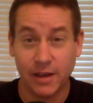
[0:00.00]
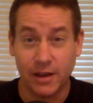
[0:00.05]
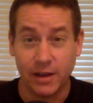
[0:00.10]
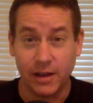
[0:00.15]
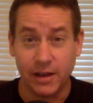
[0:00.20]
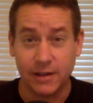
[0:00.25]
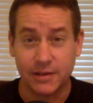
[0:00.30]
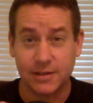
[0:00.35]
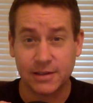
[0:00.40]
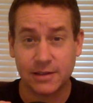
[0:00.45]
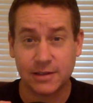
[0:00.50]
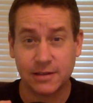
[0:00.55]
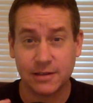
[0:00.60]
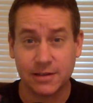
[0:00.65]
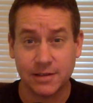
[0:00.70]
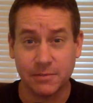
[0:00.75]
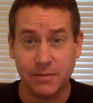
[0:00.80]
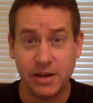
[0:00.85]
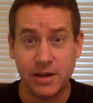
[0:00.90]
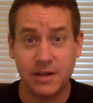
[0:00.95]
It's
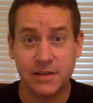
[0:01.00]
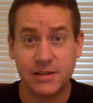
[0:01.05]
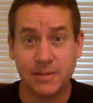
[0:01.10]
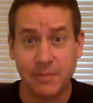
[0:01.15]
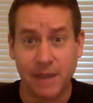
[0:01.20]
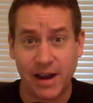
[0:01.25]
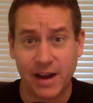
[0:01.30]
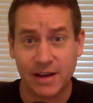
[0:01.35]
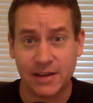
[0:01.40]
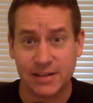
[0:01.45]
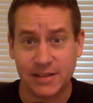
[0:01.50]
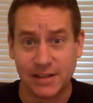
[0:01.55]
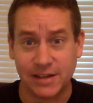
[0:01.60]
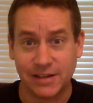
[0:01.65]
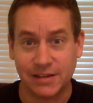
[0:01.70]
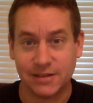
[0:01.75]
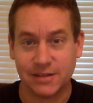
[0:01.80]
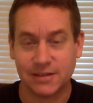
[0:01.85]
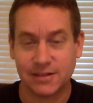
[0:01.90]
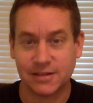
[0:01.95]
submitting to
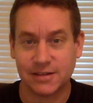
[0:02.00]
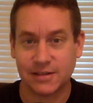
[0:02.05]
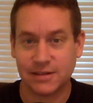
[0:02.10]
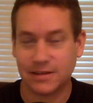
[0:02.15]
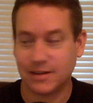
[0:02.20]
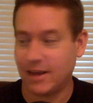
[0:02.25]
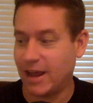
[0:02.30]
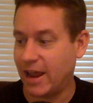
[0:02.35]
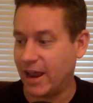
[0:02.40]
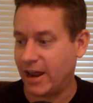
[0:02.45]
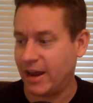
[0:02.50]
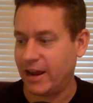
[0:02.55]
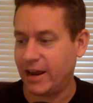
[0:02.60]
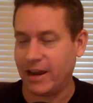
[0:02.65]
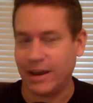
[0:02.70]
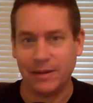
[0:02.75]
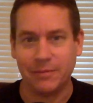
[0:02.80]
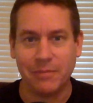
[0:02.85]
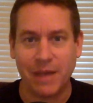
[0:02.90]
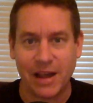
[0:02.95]
magazines.
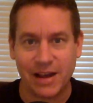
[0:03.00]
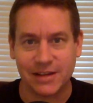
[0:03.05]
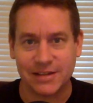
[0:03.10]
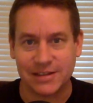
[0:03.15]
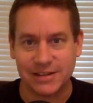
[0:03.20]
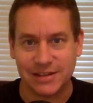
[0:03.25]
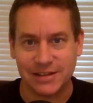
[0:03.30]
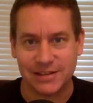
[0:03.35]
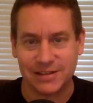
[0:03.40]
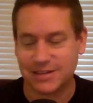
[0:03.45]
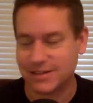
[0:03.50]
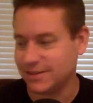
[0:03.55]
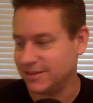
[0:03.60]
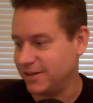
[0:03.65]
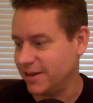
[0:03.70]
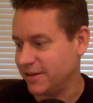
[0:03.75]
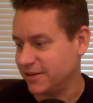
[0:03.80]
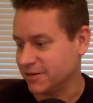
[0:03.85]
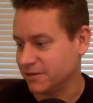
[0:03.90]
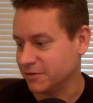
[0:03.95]
Hey, magazines.
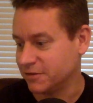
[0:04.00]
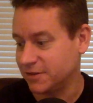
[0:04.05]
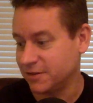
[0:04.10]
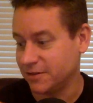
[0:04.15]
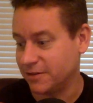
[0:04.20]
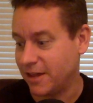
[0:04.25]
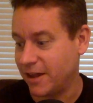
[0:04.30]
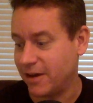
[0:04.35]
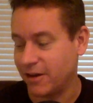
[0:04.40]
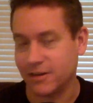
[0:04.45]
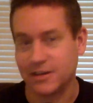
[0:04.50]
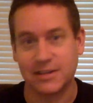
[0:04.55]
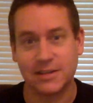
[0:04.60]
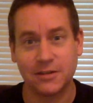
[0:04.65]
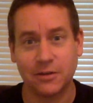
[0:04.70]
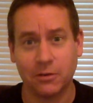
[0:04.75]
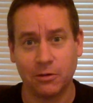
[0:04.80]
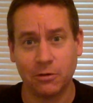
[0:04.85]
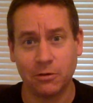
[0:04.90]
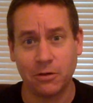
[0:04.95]
Yes, they are
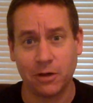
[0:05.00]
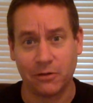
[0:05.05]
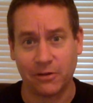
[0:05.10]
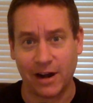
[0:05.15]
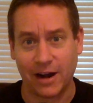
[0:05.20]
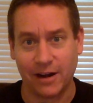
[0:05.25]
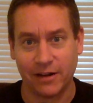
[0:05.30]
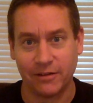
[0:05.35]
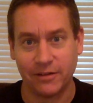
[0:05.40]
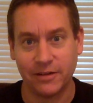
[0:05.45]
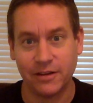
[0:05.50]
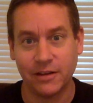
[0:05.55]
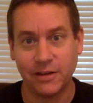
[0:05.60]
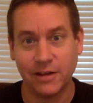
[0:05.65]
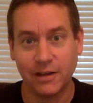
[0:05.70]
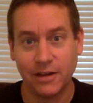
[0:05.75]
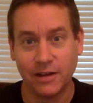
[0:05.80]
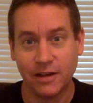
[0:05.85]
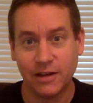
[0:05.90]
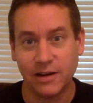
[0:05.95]
still around
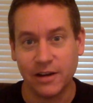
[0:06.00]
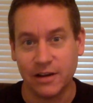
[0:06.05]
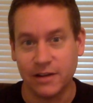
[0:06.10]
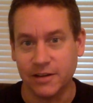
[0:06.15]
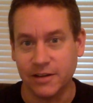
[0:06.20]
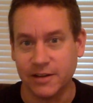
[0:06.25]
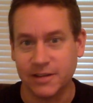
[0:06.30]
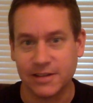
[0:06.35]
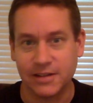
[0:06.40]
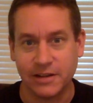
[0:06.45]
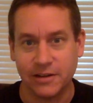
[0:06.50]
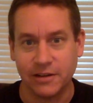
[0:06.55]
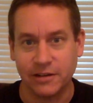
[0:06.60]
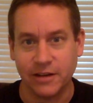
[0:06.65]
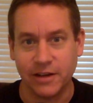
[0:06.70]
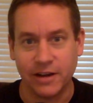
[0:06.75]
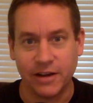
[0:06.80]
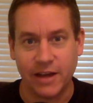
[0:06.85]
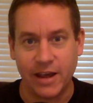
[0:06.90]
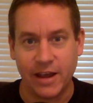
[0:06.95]
in this
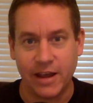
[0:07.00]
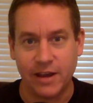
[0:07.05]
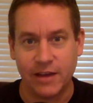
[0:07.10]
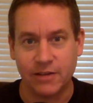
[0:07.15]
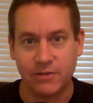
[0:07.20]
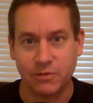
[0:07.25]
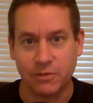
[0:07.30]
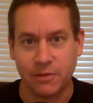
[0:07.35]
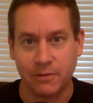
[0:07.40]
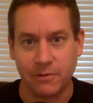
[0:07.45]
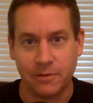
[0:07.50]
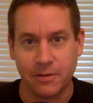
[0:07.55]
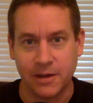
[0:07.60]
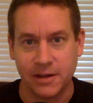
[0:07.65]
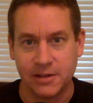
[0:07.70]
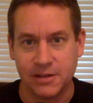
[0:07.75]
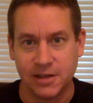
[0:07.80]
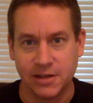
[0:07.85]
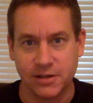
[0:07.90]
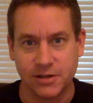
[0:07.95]
internet age with
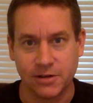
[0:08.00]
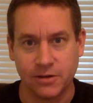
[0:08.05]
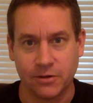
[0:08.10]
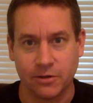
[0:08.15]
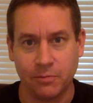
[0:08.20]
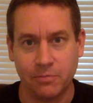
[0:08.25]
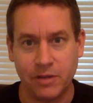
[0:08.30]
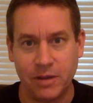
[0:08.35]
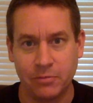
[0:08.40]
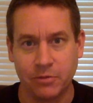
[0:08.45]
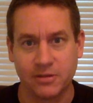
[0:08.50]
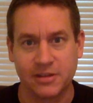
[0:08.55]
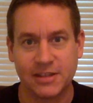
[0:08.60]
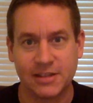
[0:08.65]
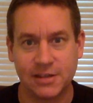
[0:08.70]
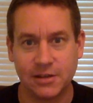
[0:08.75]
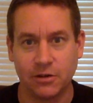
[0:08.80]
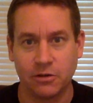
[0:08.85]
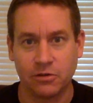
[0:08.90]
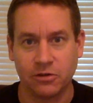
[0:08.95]
everything digital. People
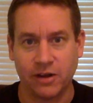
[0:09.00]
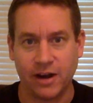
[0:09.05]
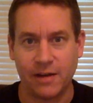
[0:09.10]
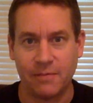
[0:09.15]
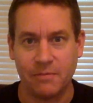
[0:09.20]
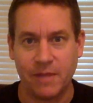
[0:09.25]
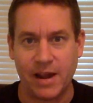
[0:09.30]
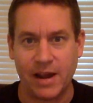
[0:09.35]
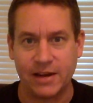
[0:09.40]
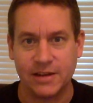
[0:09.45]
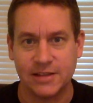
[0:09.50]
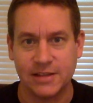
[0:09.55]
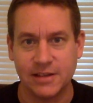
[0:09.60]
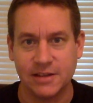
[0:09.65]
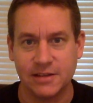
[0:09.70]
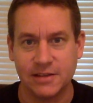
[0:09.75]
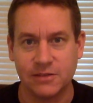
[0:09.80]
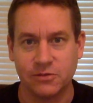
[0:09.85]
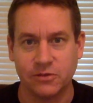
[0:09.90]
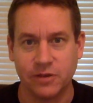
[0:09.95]
still grab
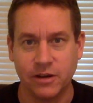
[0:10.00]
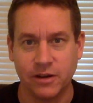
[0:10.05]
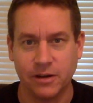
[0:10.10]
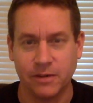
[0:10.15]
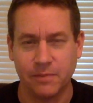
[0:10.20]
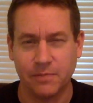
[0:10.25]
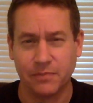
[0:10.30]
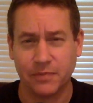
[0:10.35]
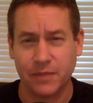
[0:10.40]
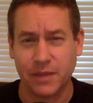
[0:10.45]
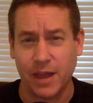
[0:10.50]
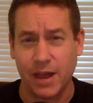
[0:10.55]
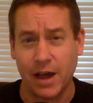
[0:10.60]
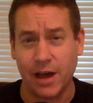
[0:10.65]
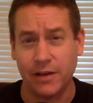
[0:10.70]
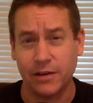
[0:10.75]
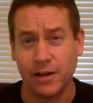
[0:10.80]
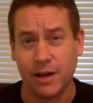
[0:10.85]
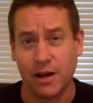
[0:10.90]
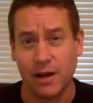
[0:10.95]
magazines, read them.
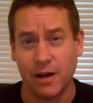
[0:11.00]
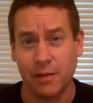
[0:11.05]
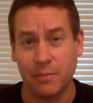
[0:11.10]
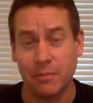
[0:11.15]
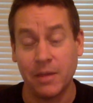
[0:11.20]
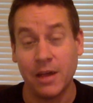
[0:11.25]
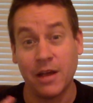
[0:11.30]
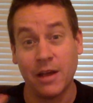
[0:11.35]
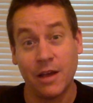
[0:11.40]
And a